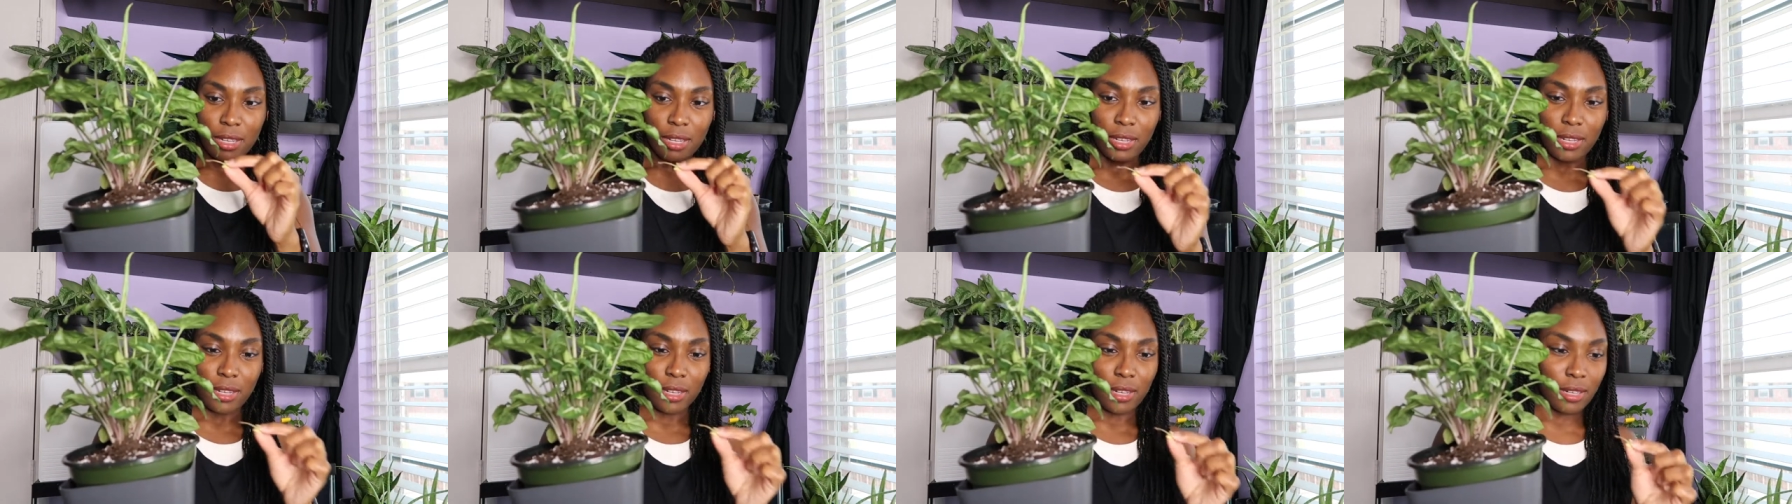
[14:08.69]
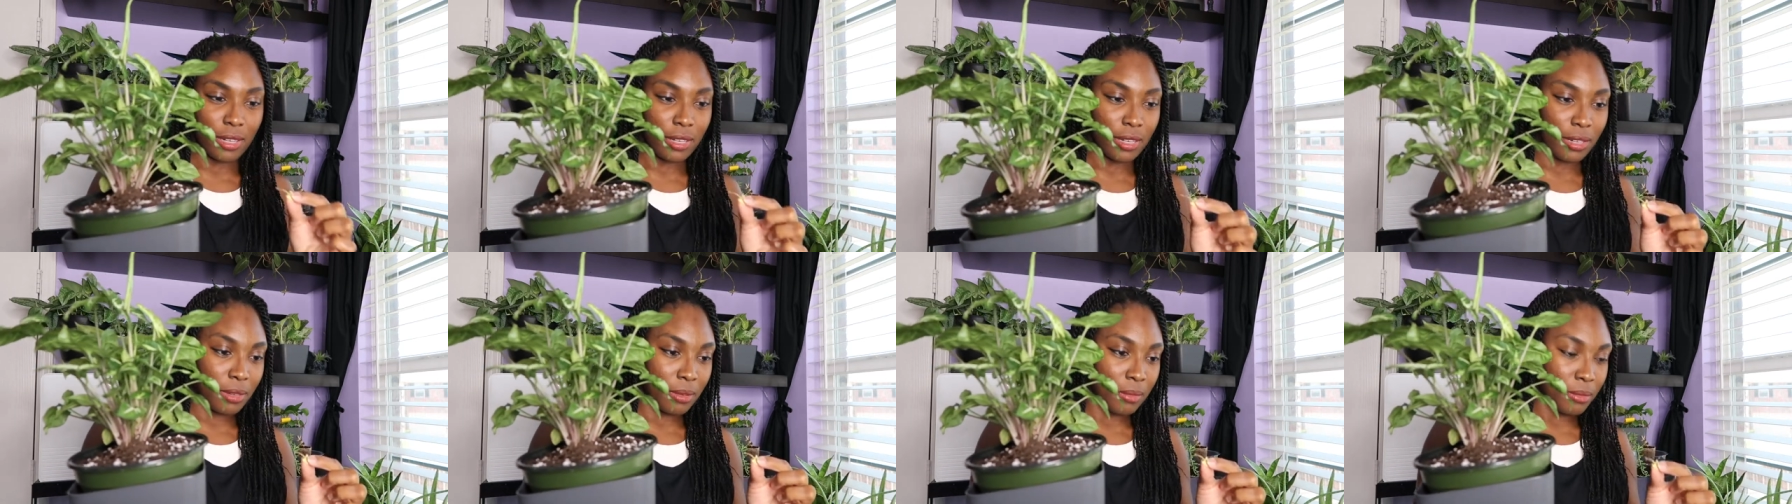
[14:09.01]

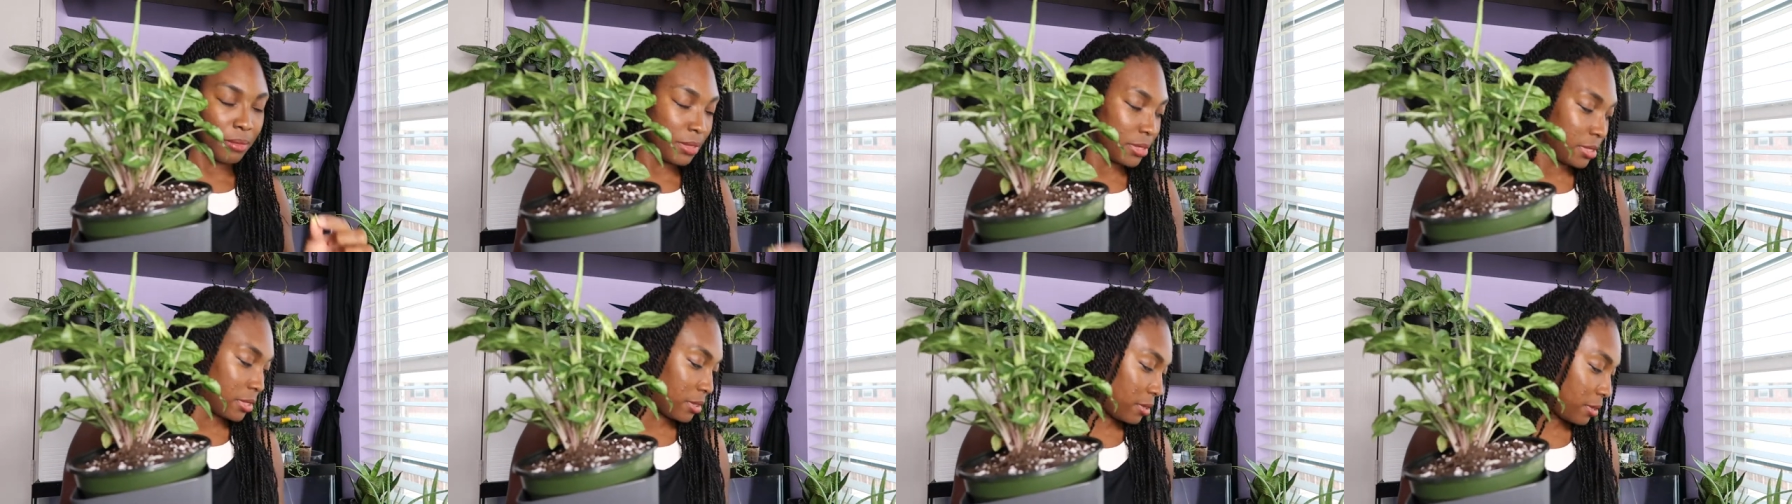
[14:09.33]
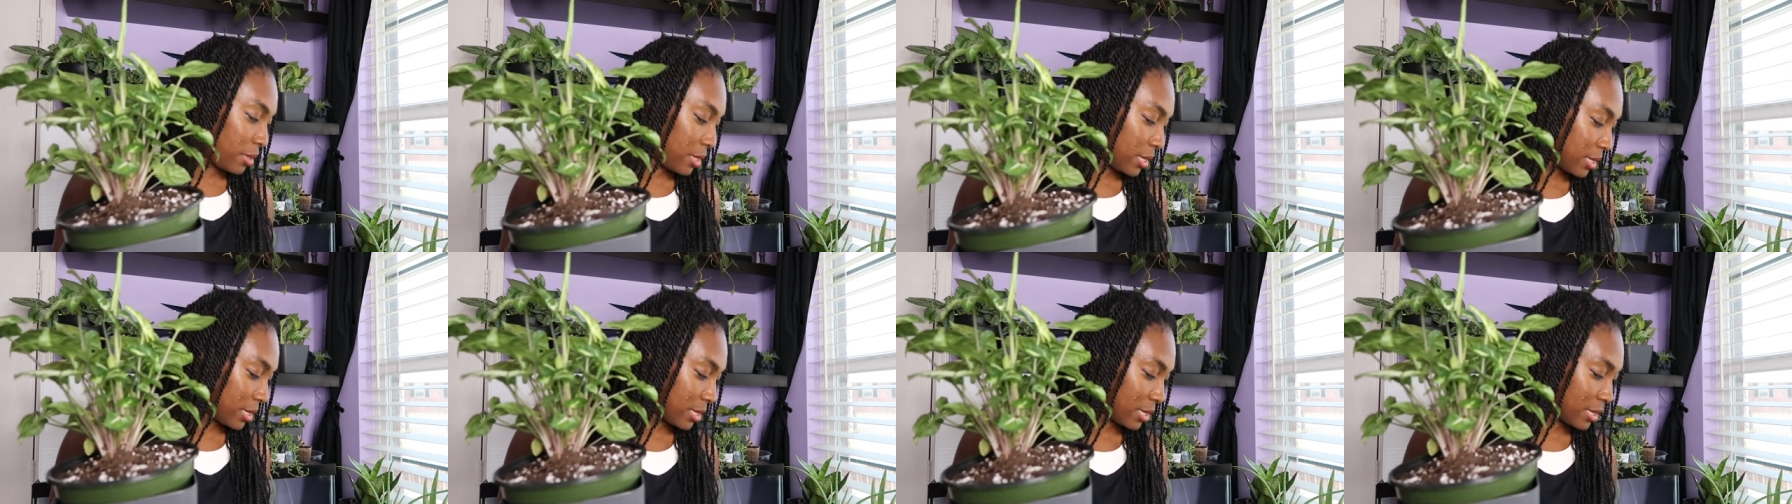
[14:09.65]
So
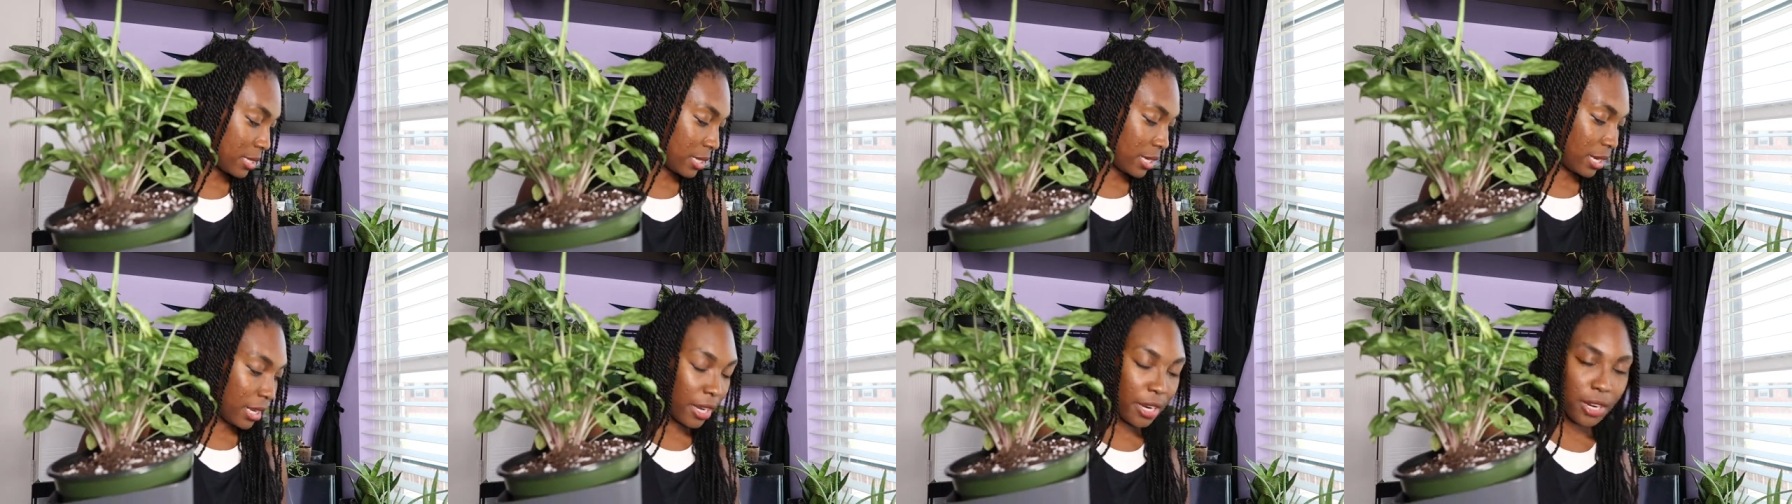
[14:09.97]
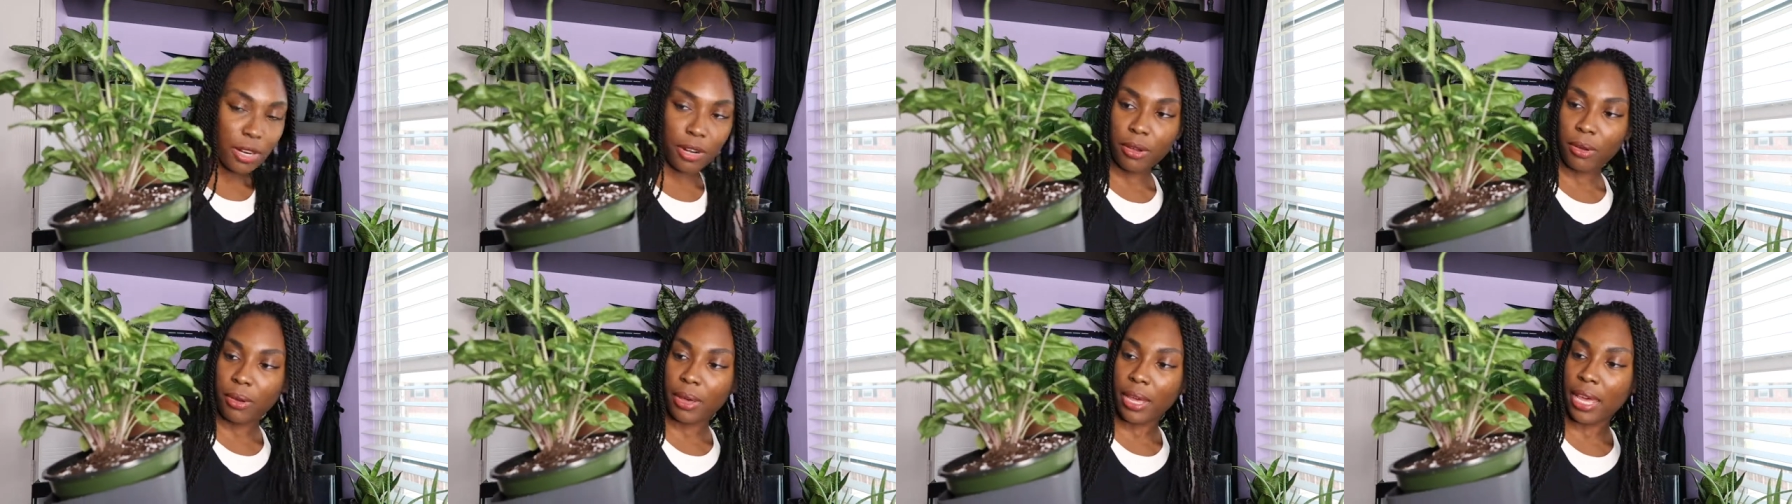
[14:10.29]
this is an
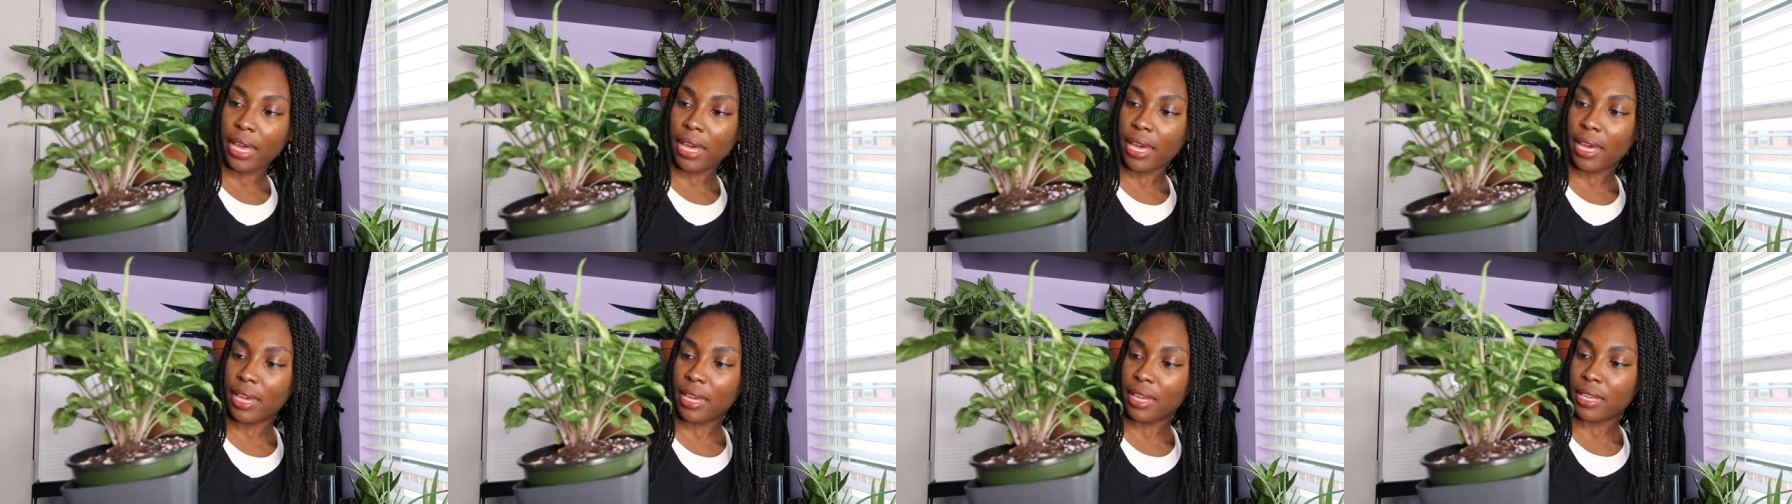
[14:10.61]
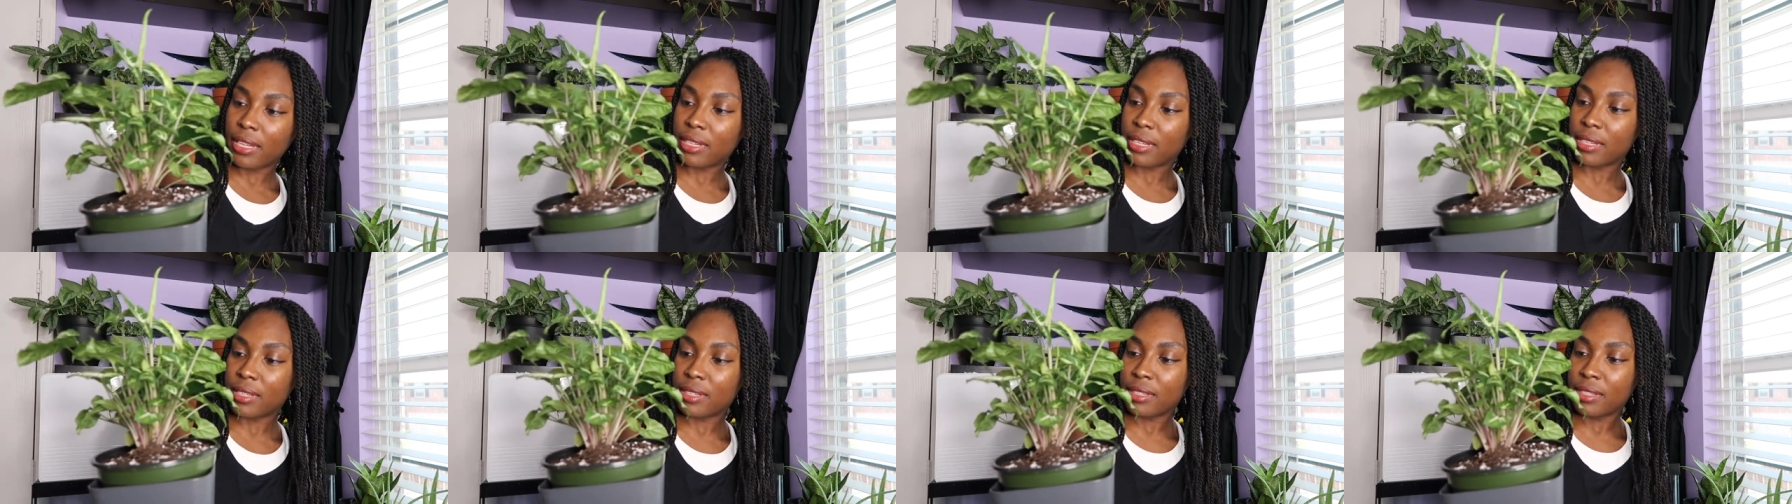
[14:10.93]

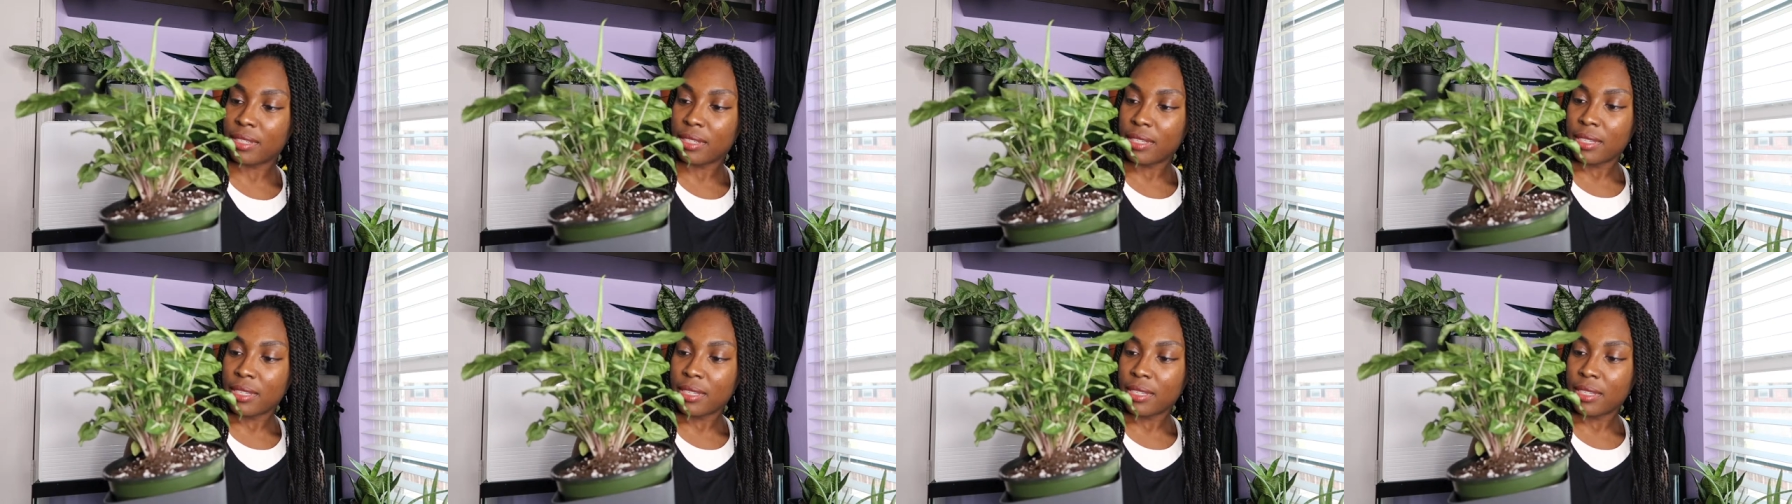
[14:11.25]
arrowhead,